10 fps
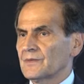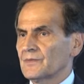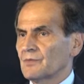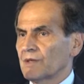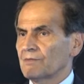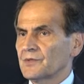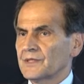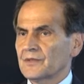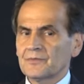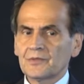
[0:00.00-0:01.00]
homes, one with
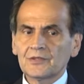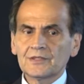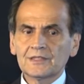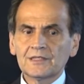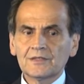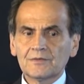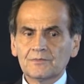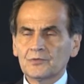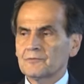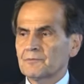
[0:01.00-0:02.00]
the community,
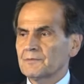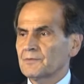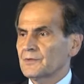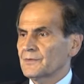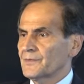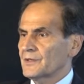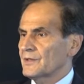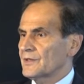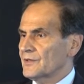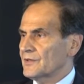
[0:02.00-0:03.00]
poor people, the
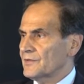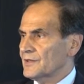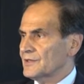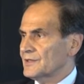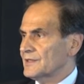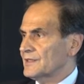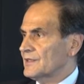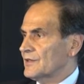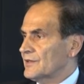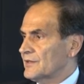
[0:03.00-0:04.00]
other university,
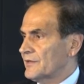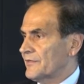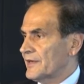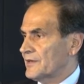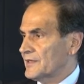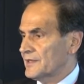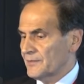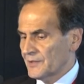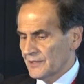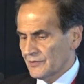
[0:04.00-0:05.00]
the other the Veteran
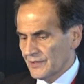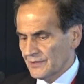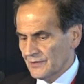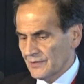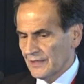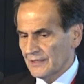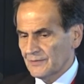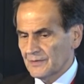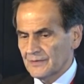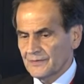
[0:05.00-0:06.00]
Administration
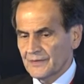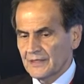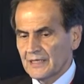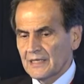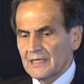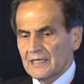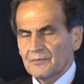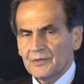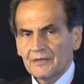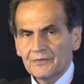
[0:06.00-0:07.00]
Hospital.
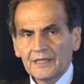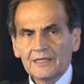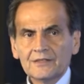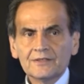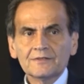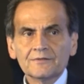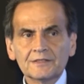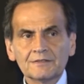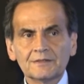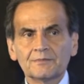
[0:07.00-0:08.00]
And we have 150
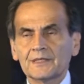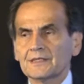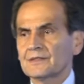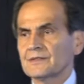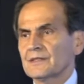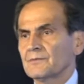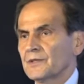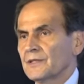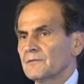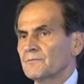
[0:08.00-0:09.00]
patients, and
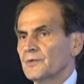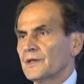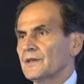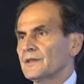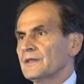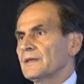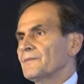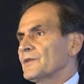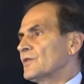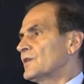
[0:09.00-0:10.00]
we compare
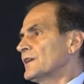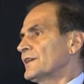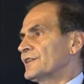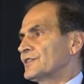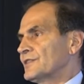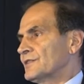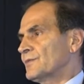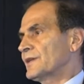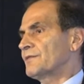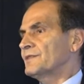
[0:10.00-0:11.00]
oral agents,
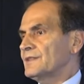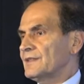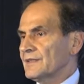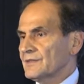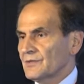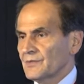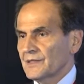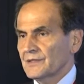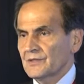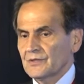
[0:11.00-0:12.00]
whatever the doctor
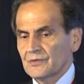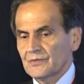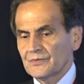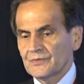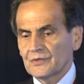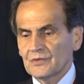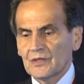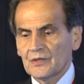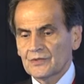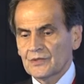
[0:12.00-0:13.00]
wanted to do,
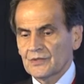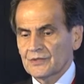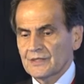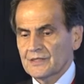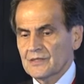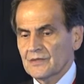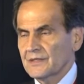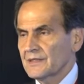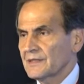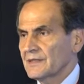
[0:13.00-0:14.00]
to low dose insulin.